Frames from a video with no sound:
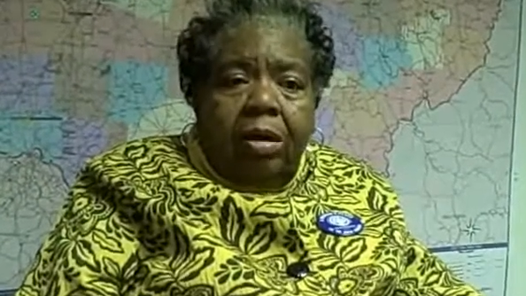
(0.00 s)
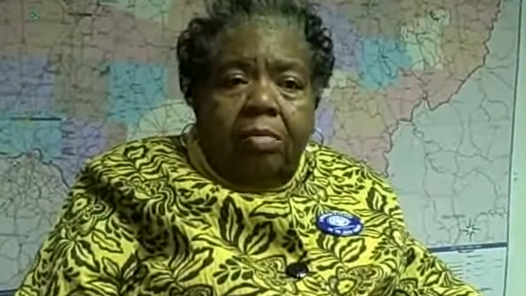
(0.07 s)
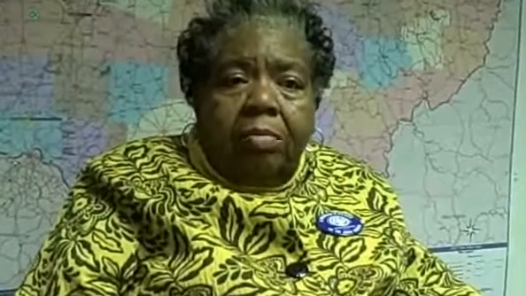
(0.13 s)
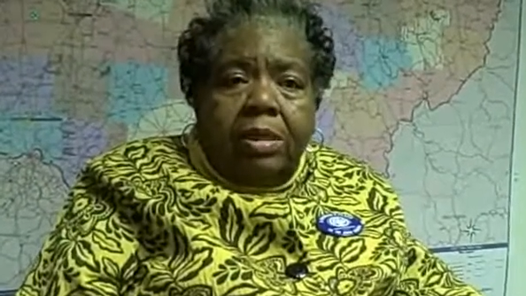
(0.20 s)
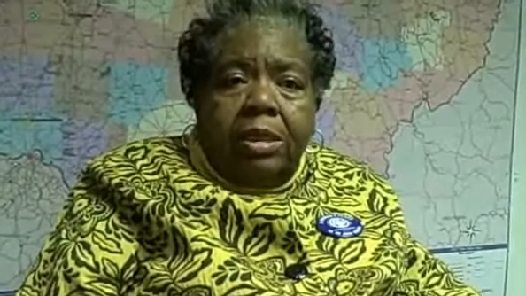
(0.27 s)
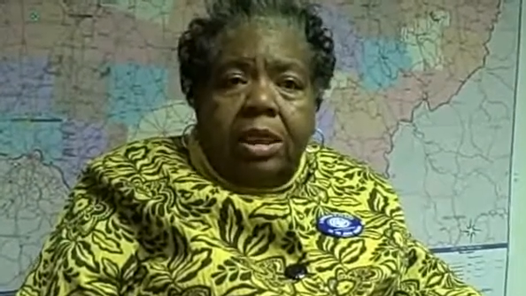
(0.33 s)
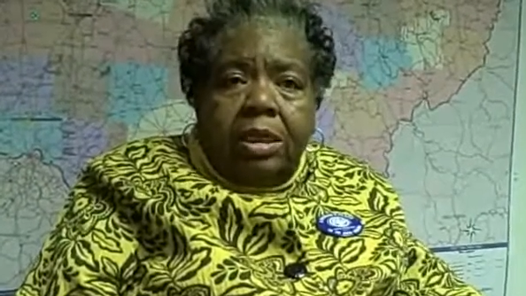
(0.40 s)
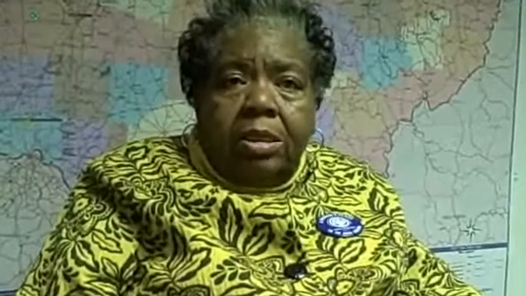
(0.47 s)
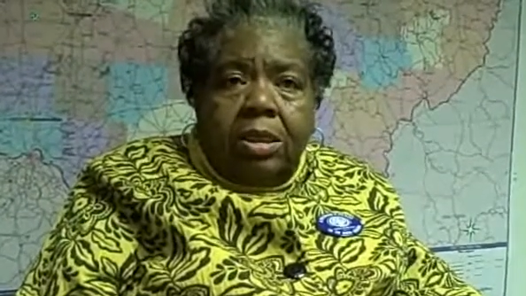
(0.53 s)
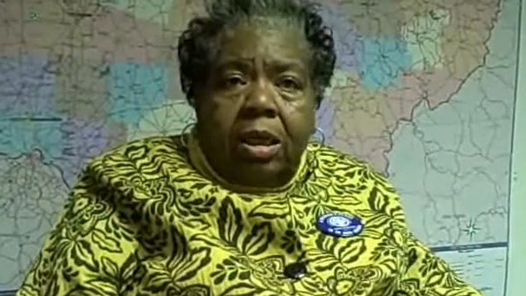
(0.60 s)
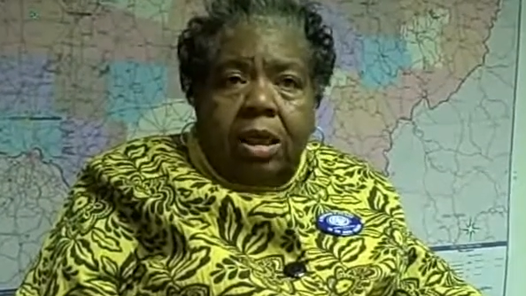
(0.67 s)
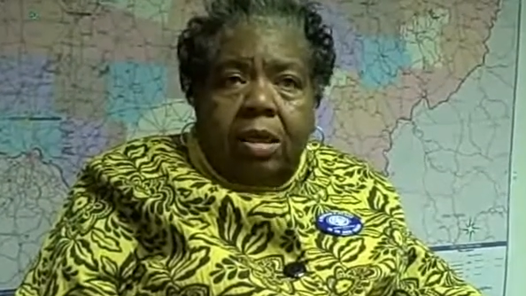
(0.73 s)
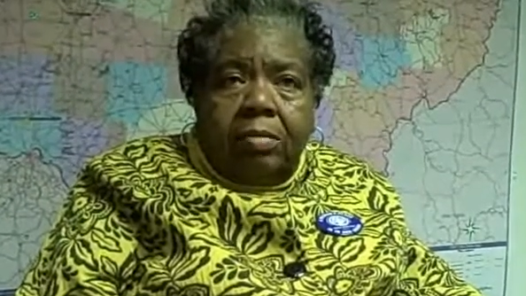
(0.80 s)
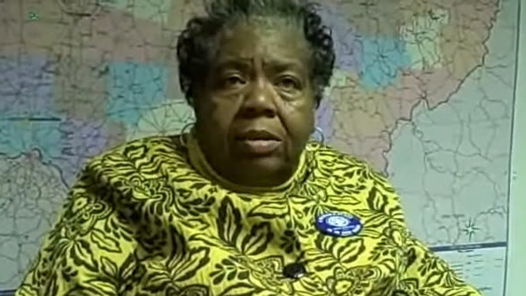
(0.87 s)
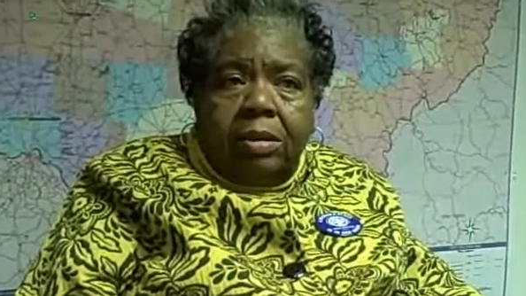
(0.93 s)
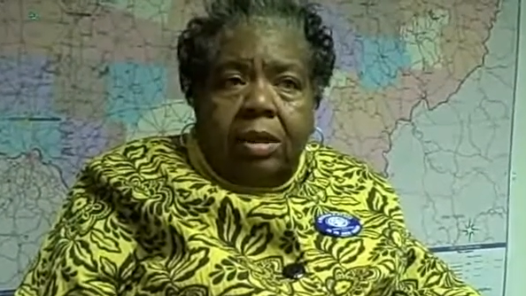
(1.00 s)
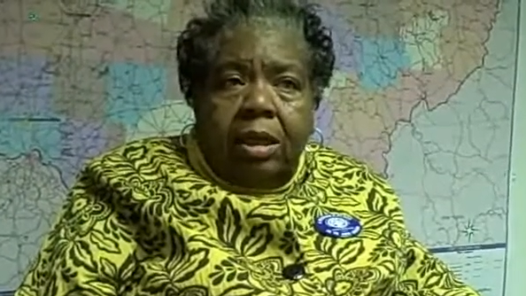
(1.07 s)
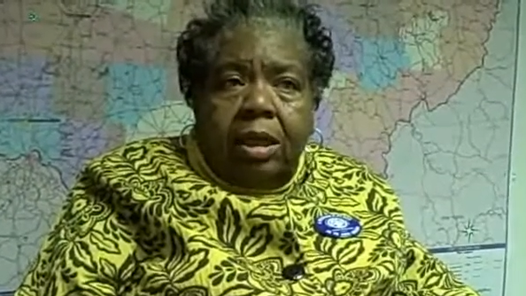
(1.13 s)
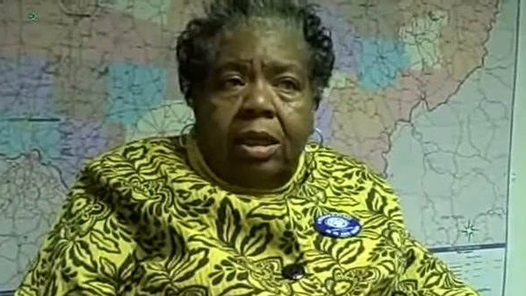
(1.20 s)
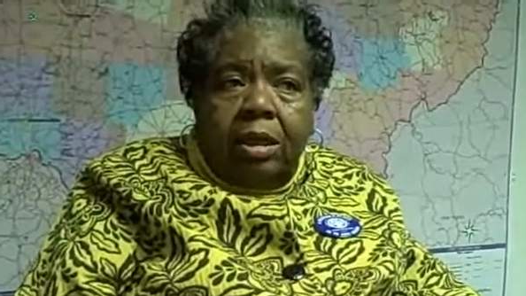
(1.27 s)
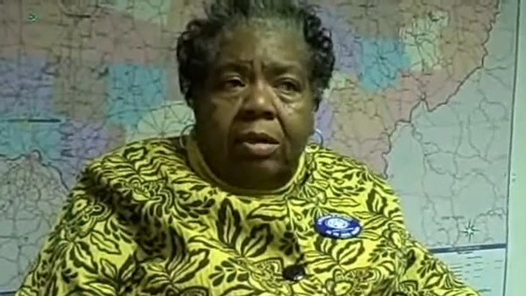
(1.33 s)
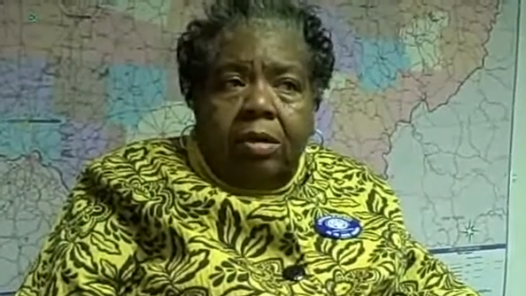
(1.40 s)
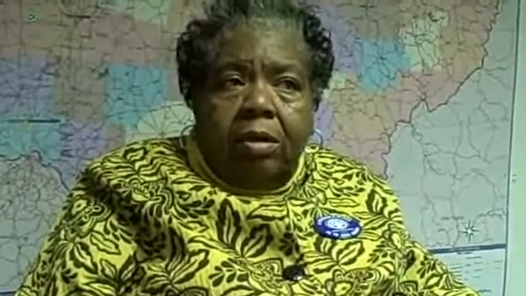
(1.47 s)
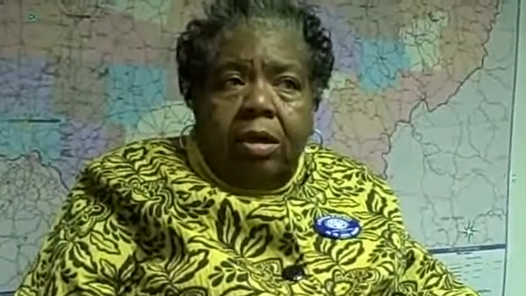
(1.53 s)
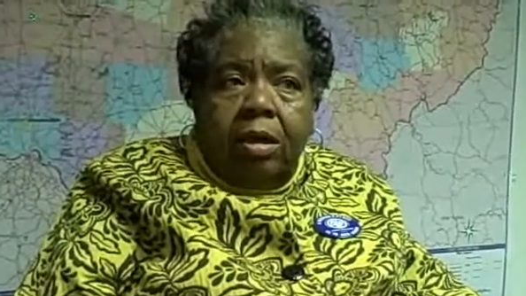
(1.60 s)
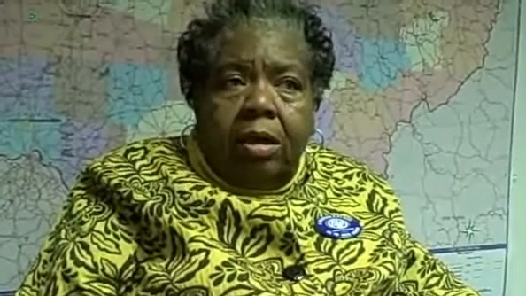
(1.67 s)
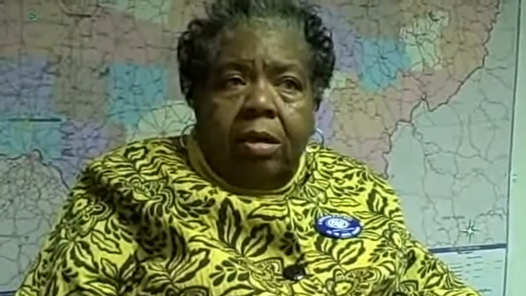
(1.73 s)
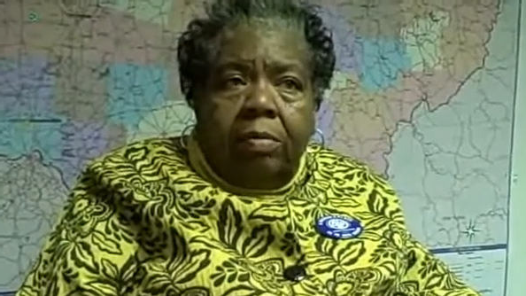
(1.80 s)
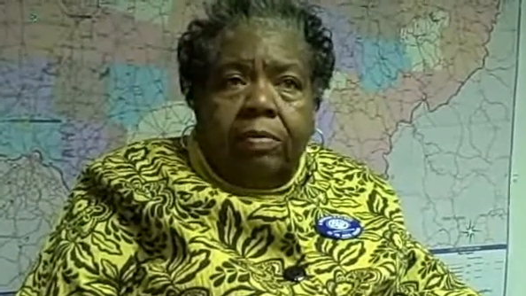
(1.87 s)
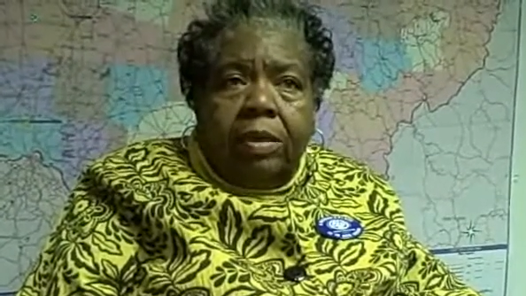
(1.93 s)
We need jobs, and
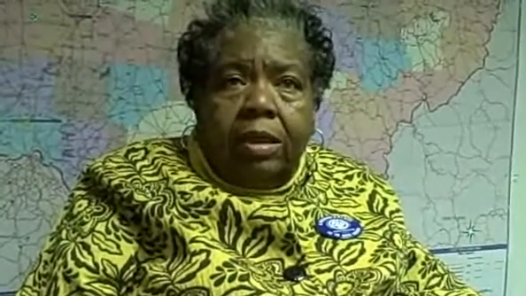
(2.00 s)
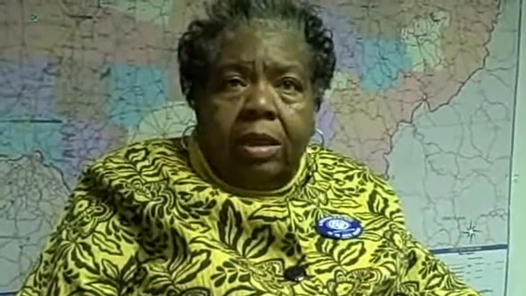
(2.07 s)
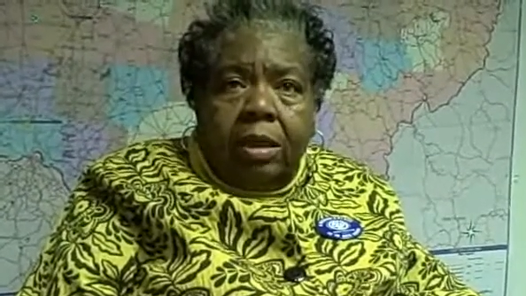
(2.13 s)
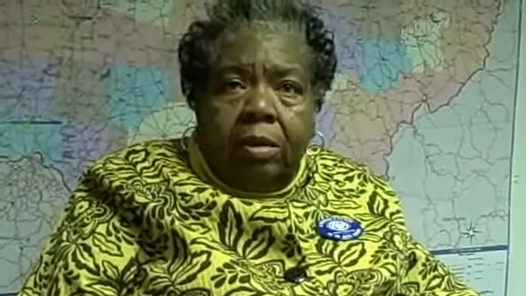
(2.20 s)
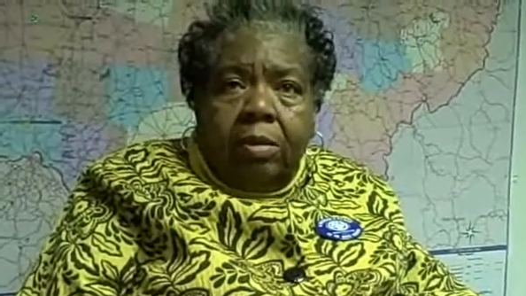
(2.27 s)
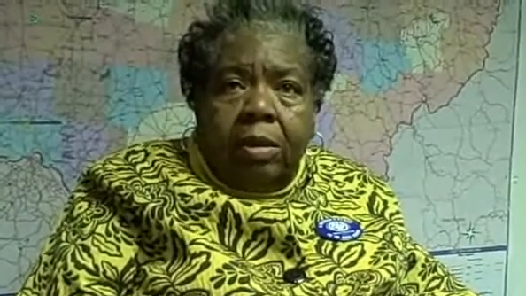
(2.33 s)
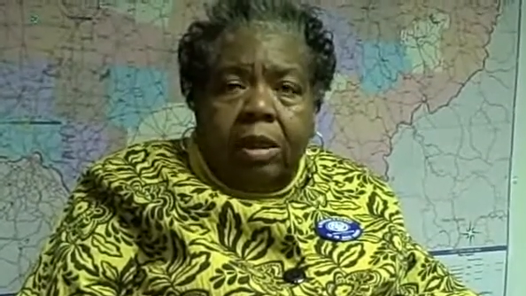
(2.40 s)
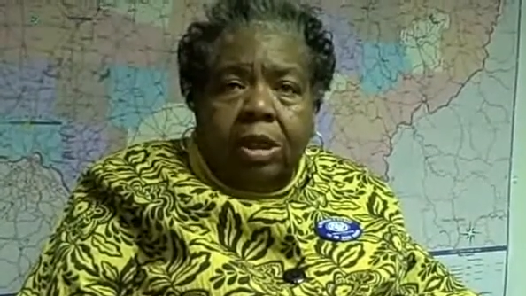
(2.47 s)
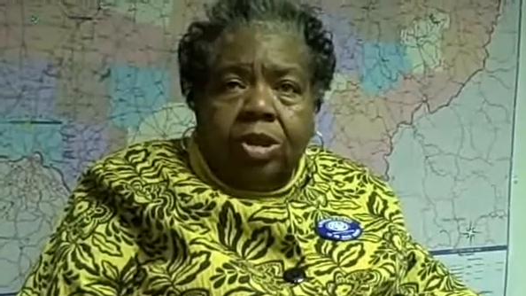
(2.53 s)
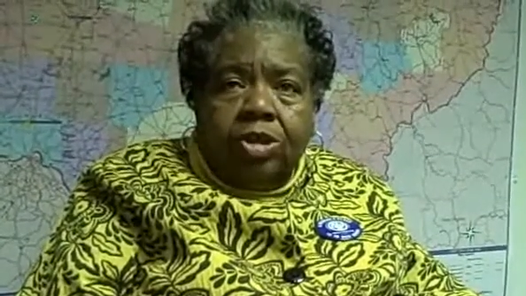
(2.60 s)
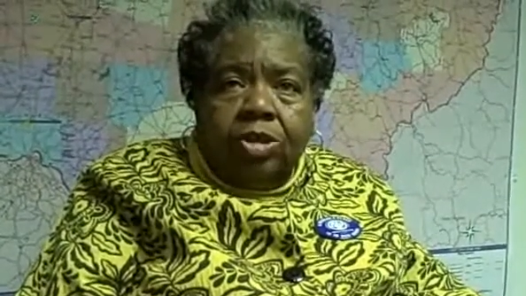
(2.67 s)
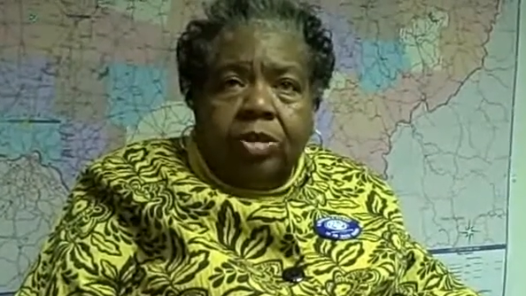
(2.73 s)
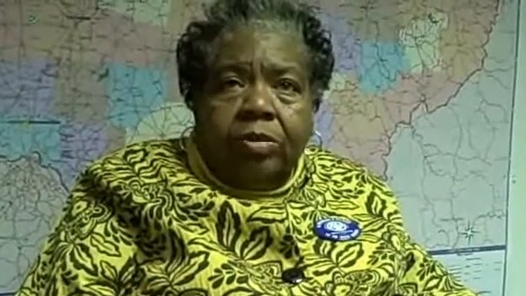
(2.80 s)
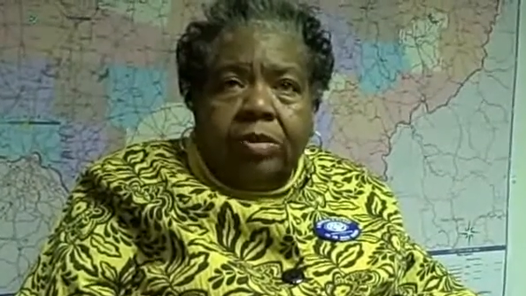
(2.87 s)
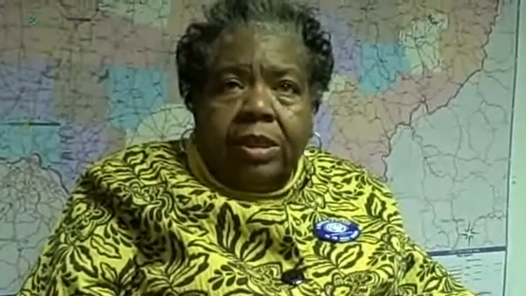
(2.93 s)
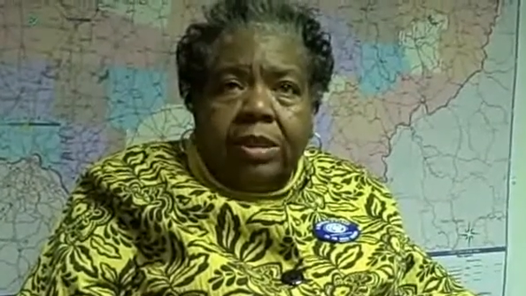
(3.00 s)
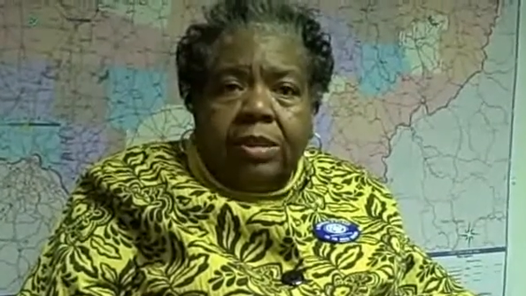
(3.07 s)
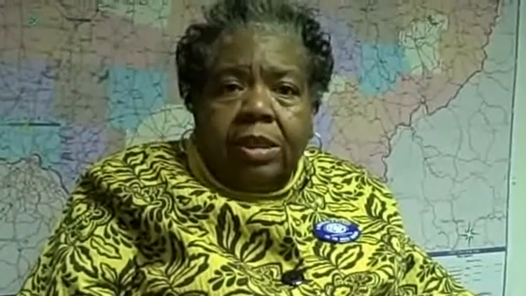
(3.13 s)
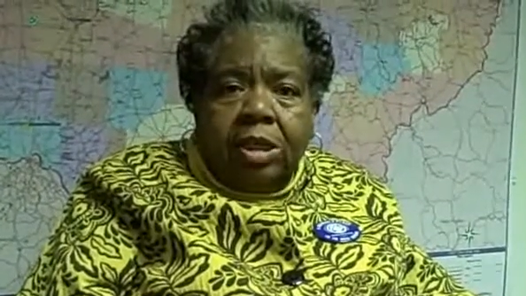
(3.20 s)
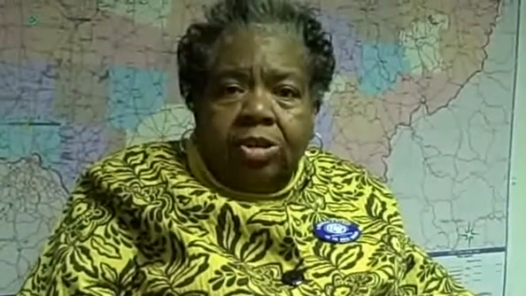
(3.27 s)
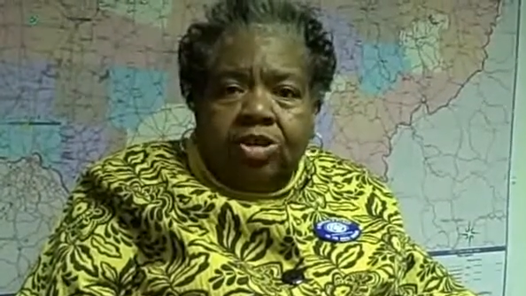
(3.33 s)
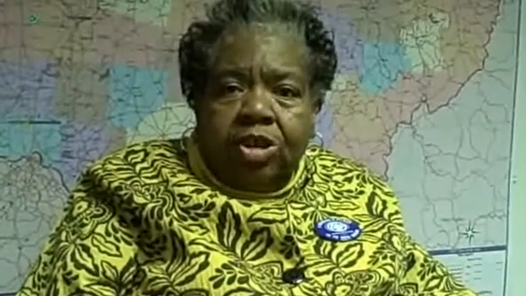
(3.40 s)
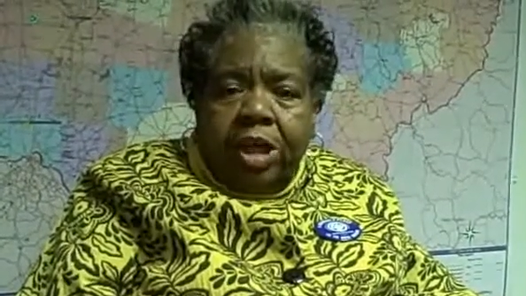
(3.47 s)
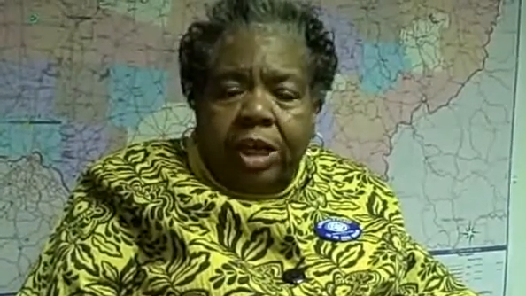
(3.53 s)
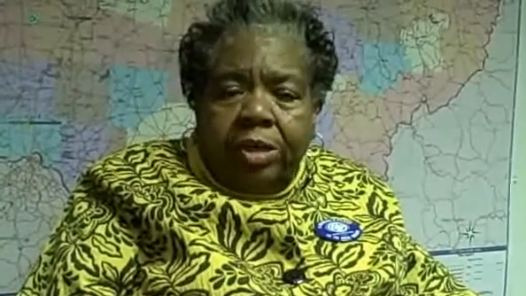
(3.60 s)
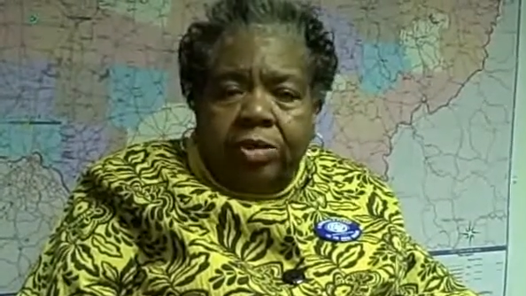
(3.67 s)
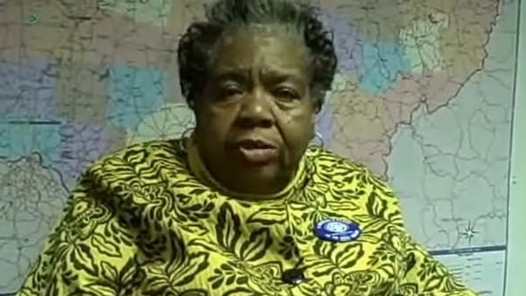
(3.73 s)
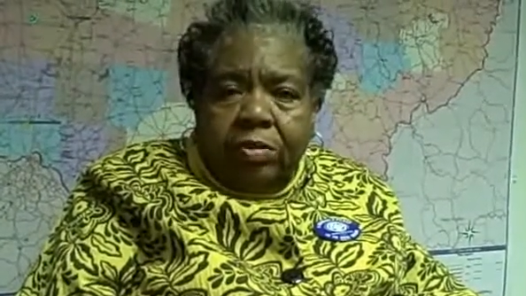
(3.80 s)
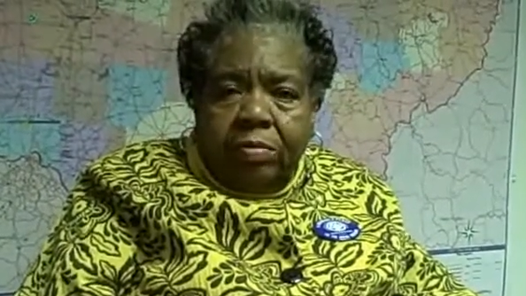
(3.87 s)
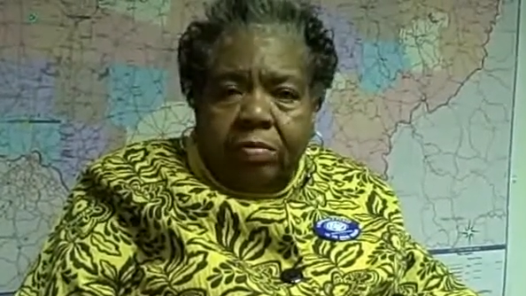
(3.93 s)
the other issue is
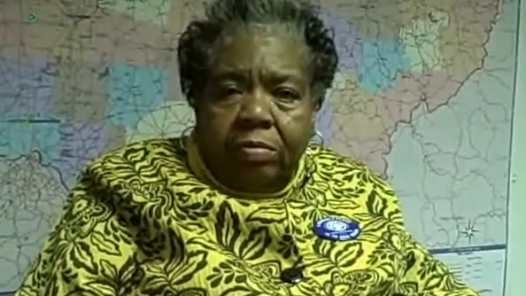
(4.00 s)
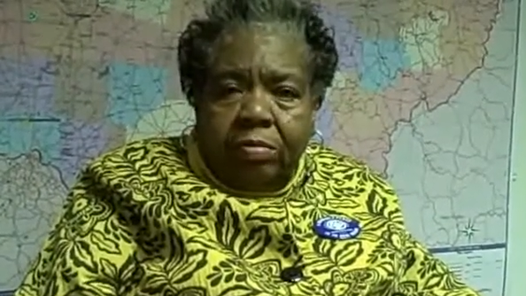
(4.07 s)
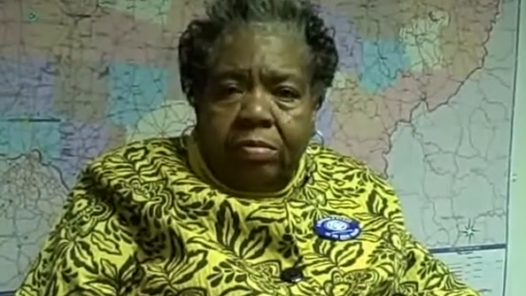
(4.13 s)
education.